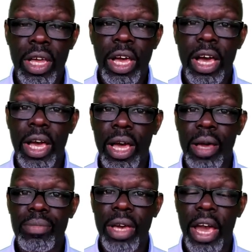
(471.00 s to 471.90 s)

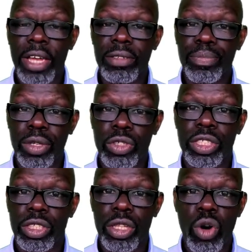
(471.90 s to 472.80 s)
And because
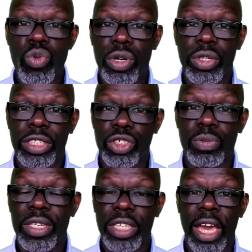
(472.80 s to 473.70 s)
it's local, it just
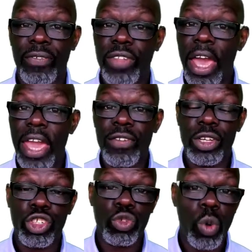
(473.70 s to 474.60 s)
means that if that area
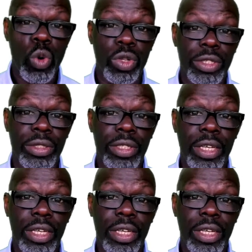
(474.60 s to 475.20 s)
is swollen,